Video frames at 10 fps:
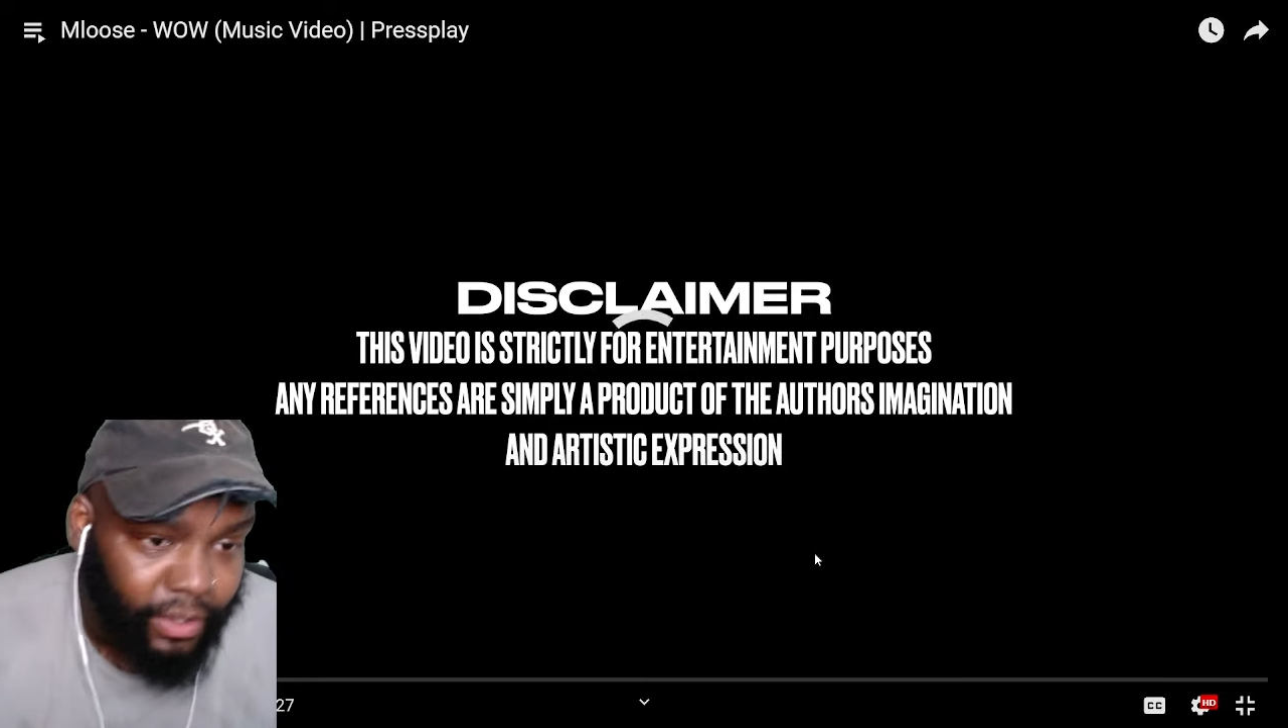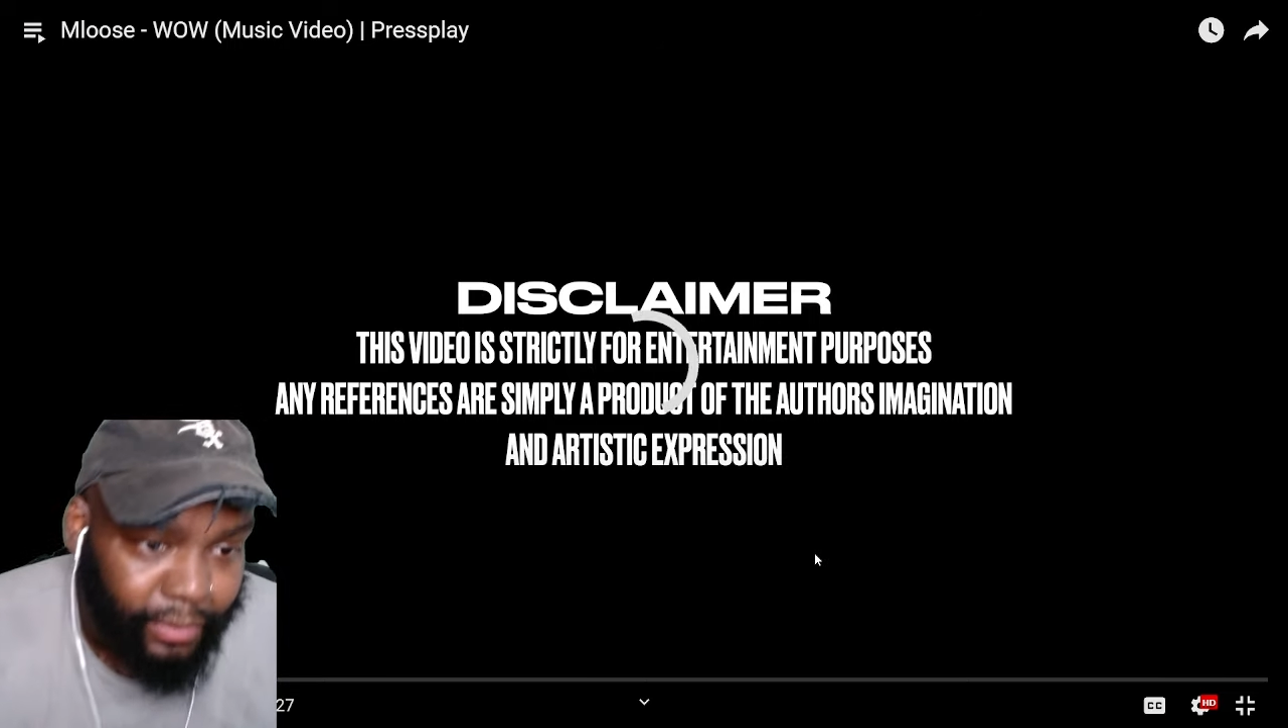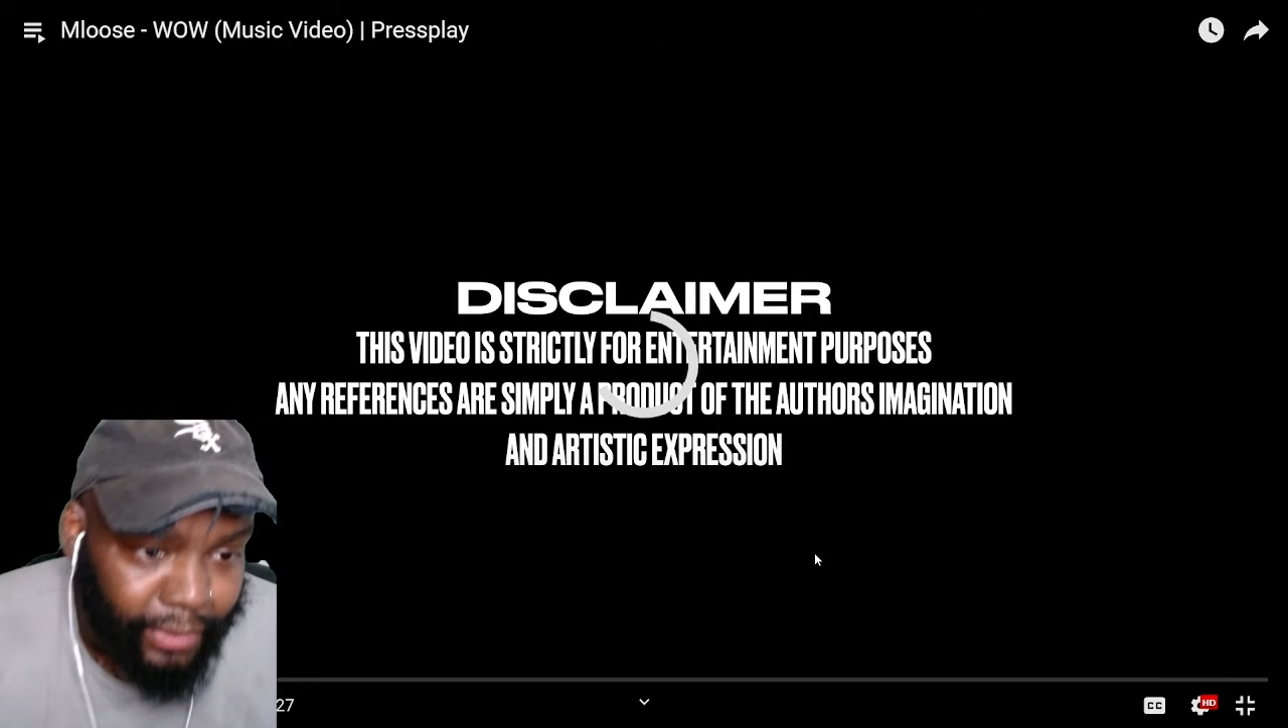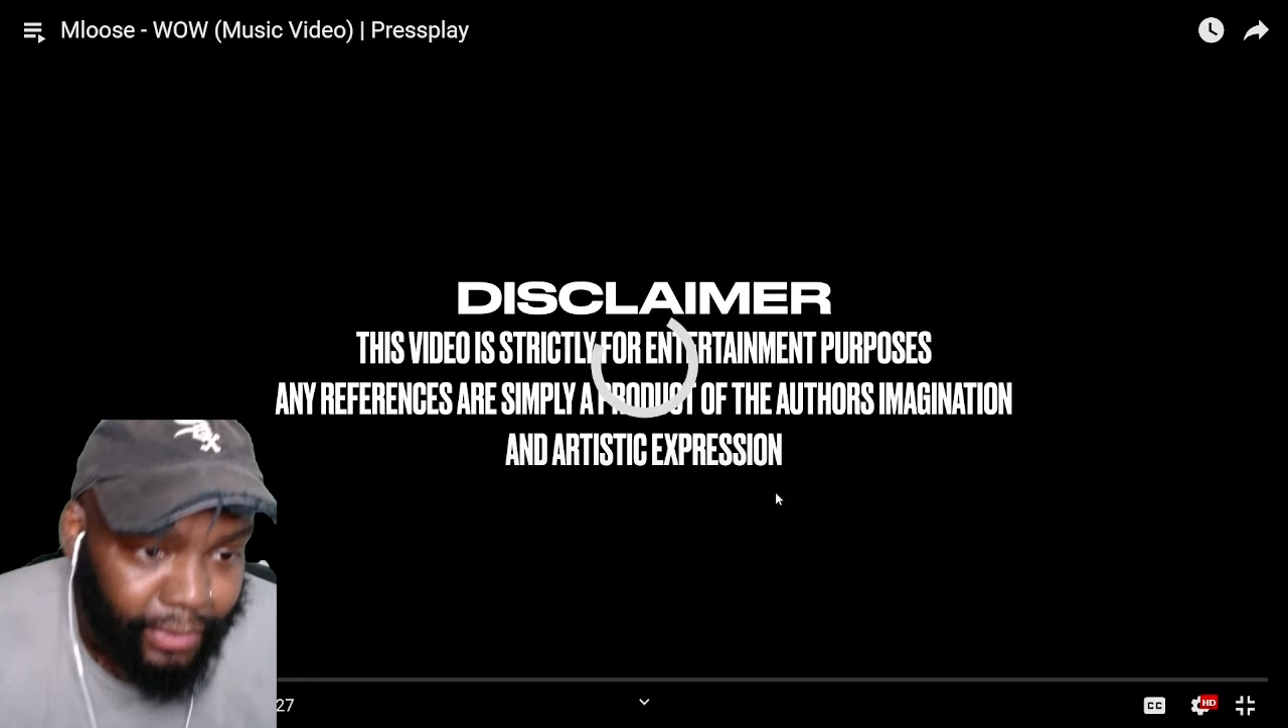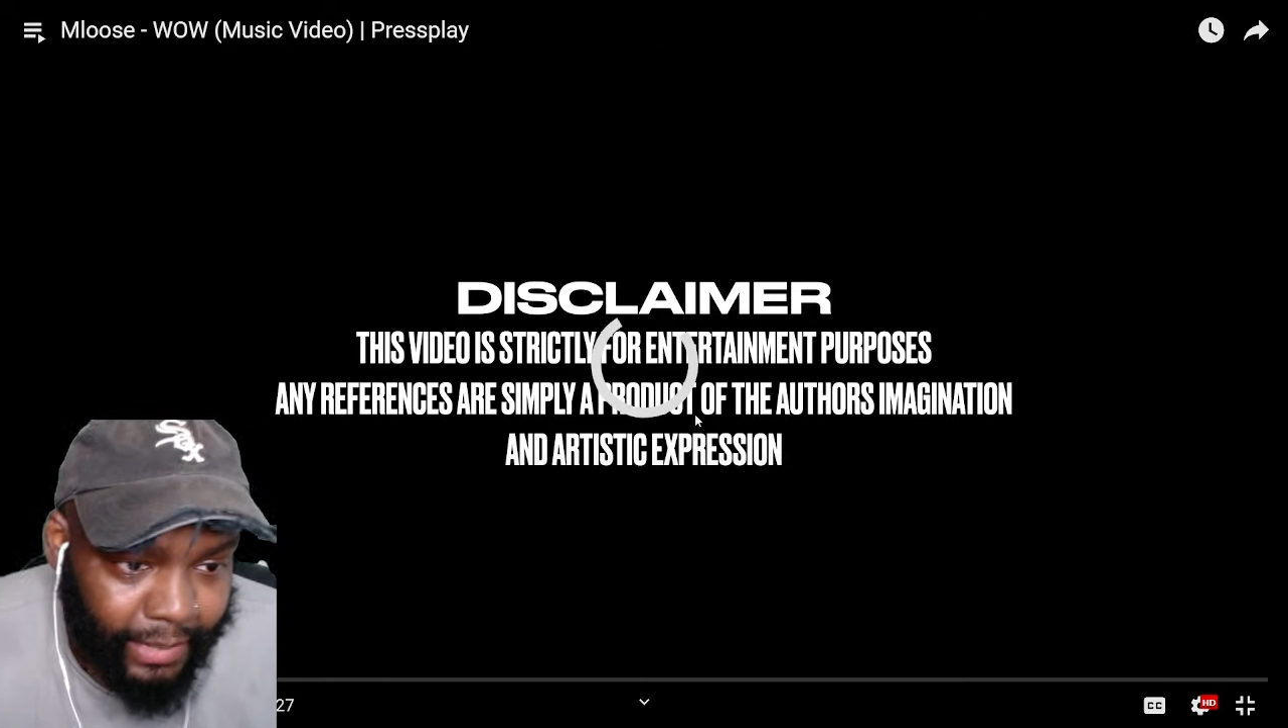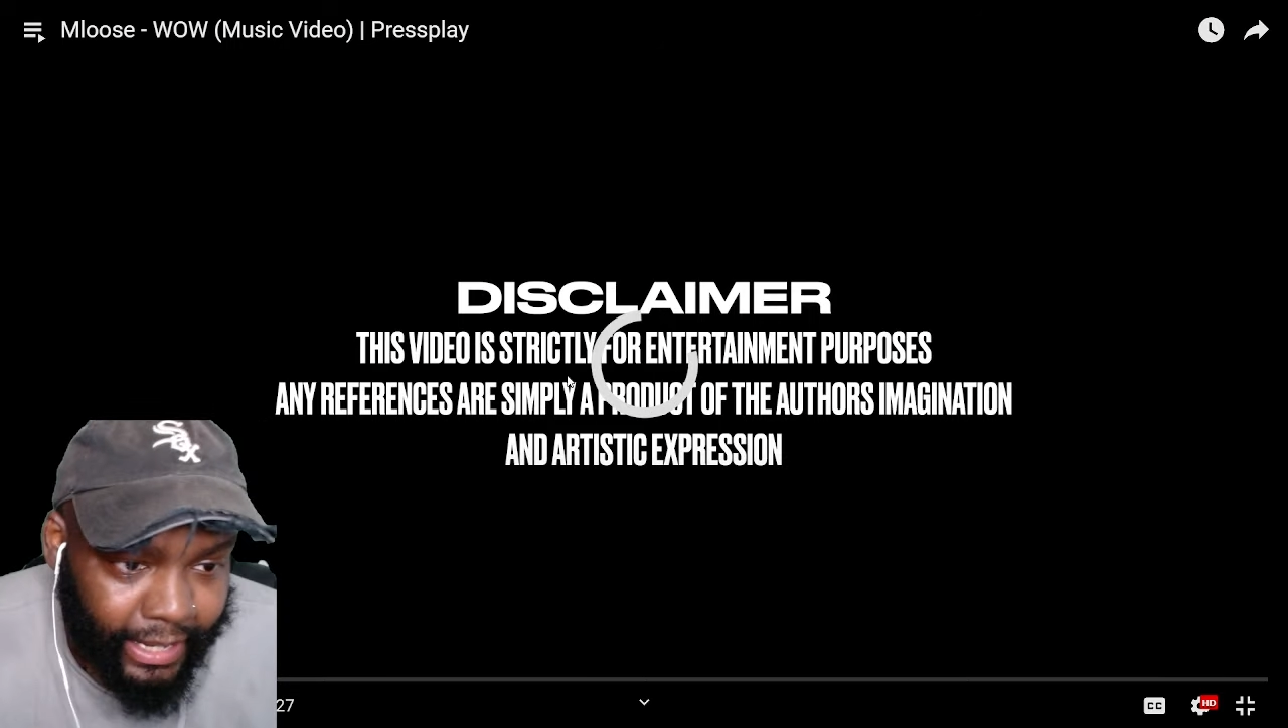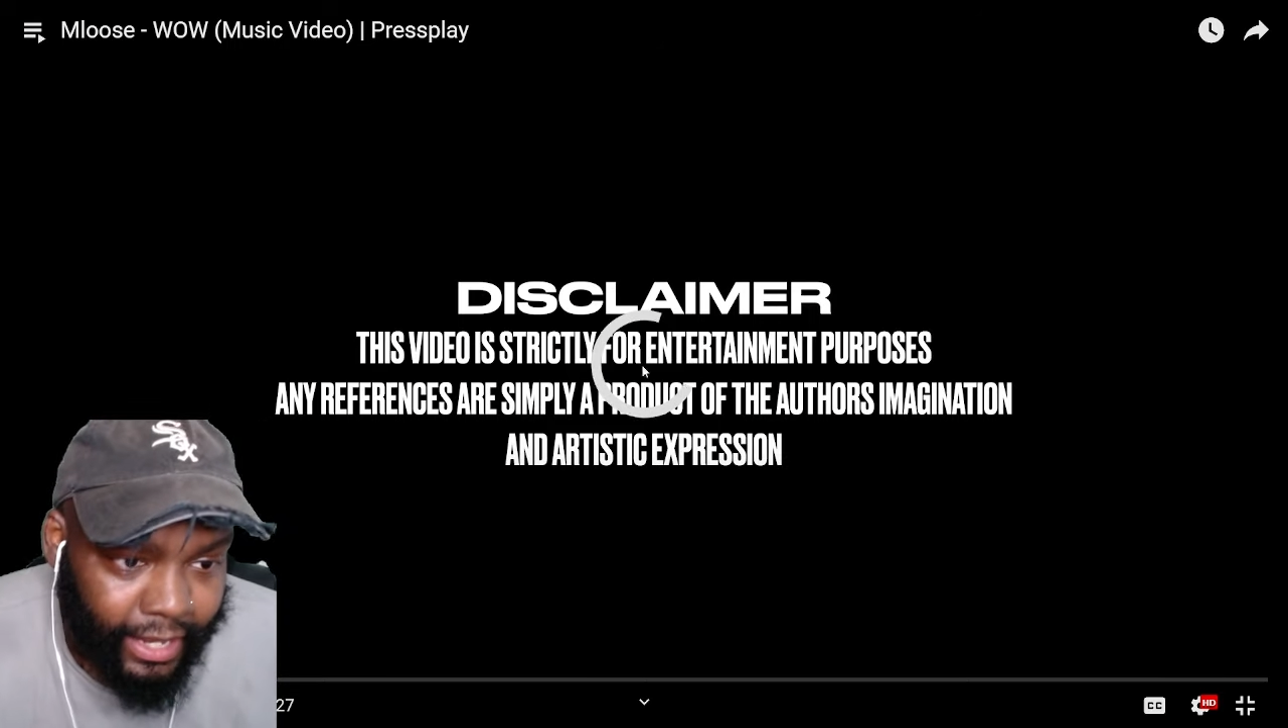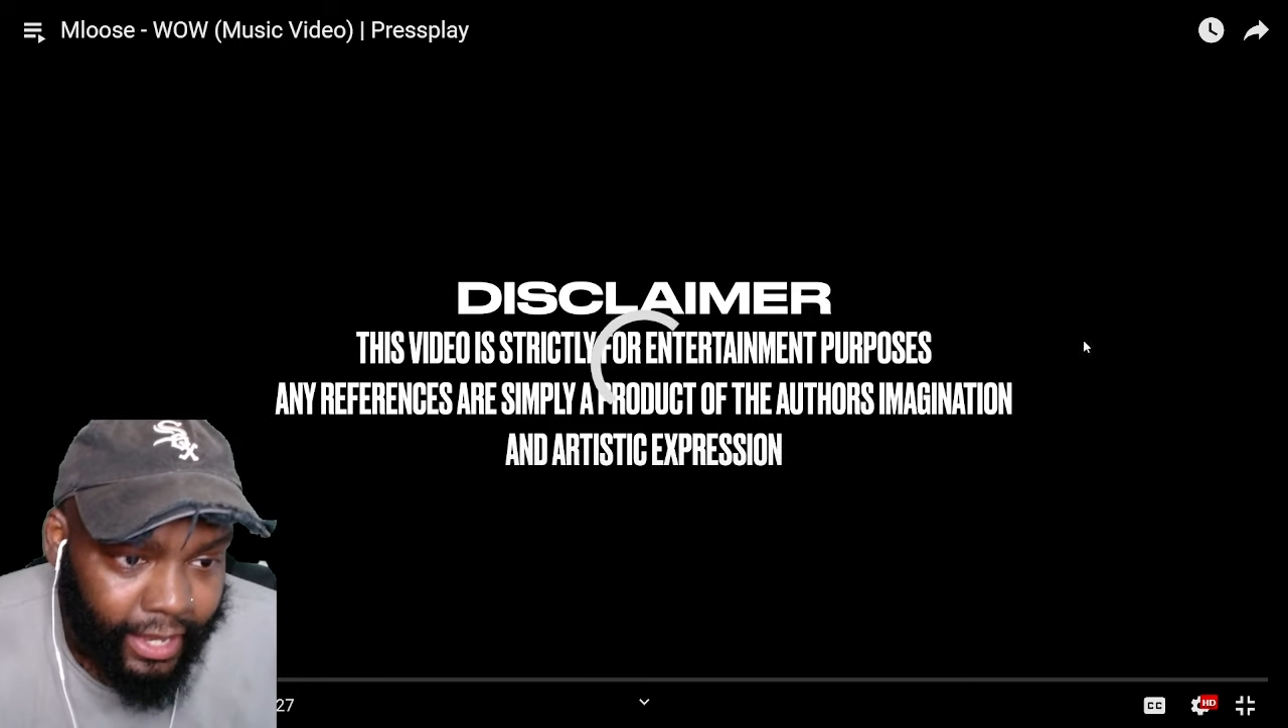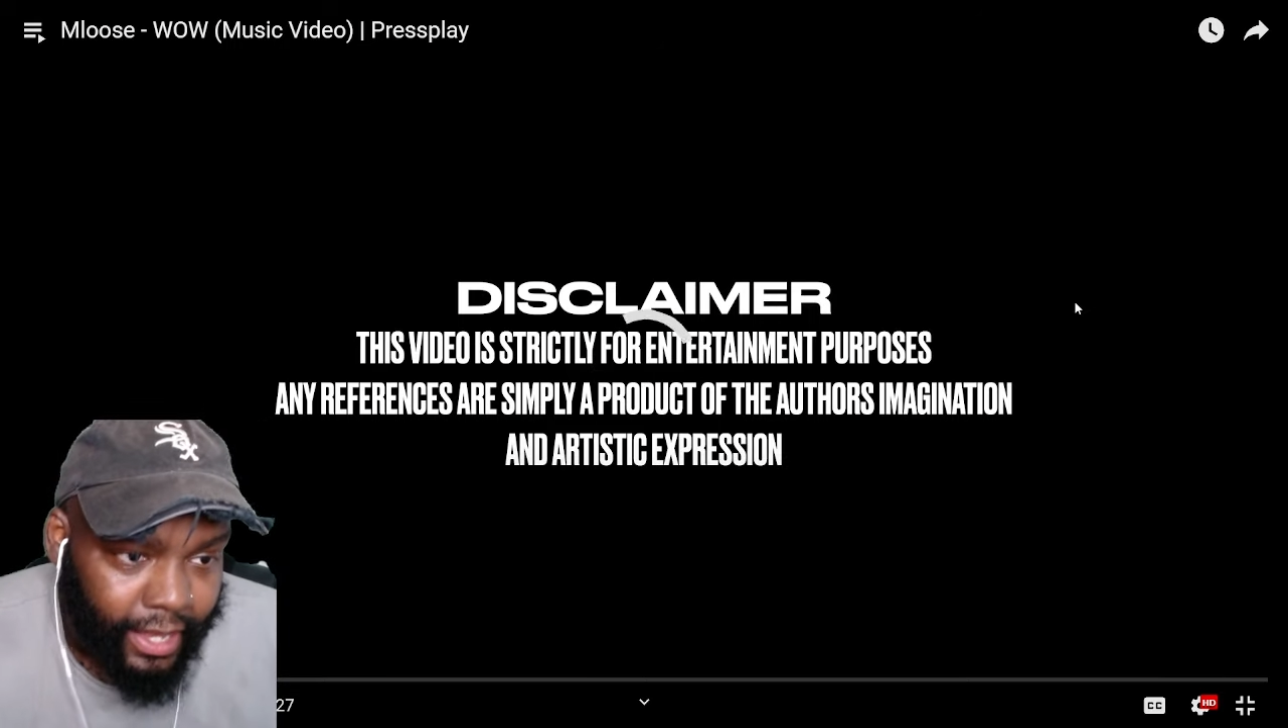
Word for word: Pressplay.